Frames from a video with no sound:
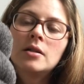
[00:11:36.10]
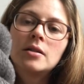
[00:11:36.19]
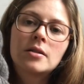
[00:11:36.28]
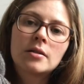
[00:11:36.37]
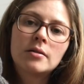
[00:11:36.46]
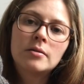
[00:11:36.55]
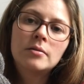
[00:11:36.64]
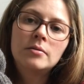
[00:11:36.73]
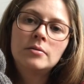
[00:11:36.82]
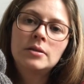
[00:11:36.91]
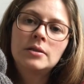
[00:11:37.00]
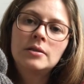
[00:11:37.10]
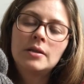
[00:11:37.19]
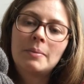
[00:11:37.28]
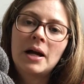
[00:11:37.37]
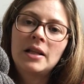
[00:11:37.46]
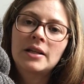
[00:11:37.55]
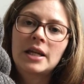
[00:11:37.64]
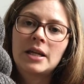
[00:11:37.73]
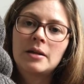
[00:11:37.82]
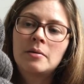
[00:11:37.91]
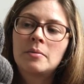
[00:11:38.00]
So the pallet
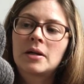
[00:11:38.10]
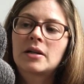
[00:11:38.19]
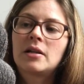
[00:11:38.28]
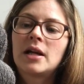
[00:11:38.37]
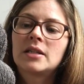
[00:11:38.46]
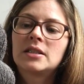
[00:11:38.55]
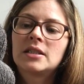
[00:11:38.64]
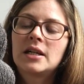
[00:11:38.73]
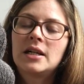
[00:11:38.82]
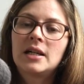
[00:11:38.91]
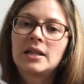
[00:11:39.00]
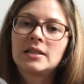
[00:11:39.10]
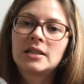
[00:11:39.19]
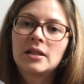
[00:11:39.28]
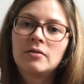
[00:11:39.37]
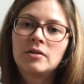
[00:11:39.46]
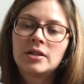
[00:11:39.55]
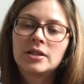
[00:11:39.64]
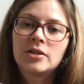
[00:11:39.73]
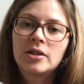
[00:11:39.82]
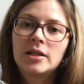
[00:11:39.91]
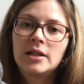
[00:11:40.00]
came and collected it and delivered it
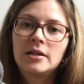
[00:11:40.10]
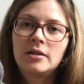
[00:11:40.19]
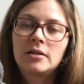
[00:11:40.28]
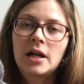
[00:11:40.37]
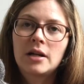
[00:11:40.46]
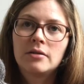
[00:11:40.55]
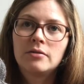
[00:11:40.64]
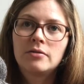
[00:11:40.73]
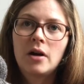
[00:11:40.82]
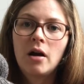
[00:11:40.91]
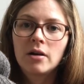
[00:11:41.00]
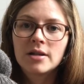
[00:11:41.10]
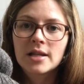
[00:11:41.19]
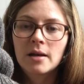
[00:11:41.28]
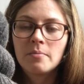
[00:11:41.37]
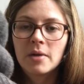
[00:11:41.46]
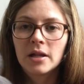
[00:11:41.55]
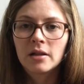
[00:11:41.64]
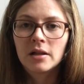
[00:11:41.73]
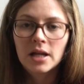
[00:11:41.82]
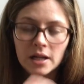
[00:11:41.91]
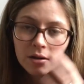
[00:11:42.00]
to a little kind of artisan
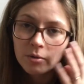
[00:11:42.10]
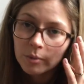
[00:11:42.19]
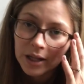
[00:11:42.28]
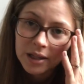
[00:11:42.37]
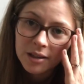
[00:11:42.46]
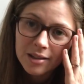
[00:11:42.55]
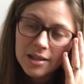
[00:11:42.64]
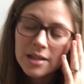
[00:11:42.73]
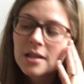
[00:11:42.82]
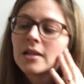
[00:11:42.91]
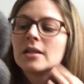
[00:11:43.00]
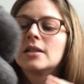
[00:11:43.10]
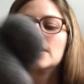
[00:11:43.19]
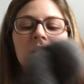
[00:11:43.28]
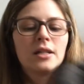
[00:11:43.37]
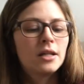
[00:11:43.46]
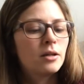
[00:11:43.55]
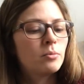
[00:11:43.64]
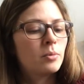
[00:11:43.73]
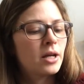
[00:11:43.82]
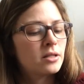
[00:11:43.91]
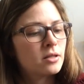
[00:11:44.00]
mill in Wales, in
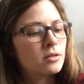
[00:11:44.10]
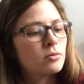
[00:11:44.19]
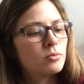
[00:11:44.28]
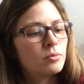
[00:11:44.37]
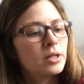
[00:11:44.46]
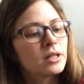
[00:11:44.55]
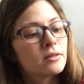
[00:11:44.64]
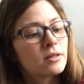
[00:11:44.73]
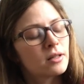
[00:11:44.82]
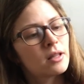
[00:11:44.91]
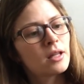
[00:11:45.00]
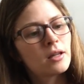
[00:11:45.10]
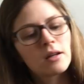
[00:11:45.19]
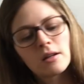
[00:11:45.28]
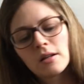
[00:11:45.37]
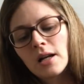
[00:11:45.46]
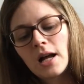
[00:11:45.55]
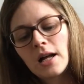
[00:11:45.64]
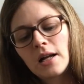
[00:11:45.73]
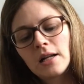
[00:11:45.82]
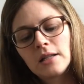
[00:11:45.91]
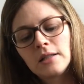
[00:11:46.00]
West Wales, I think.
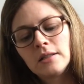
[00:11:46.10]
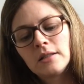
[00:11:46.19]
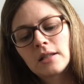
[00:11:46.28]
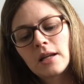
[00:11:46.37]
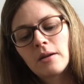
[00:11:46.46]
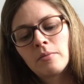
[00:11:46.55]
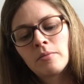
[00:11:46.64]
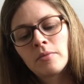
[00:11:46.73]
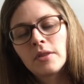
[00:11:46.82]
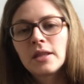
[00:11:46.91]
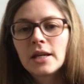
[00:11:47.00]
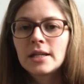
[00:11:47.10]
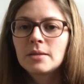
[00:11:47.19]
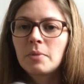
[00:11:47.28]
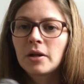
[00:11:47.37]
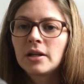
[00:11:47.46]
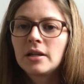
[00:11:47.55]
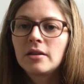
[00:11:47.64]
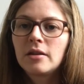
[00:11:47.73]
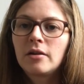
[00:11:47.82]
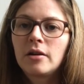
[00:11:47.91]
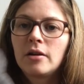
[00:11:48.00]
and they spun it.
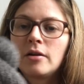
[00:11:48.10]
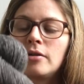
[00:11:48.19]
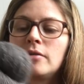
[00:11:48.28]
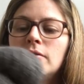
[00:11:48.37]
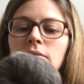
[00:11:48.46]
They're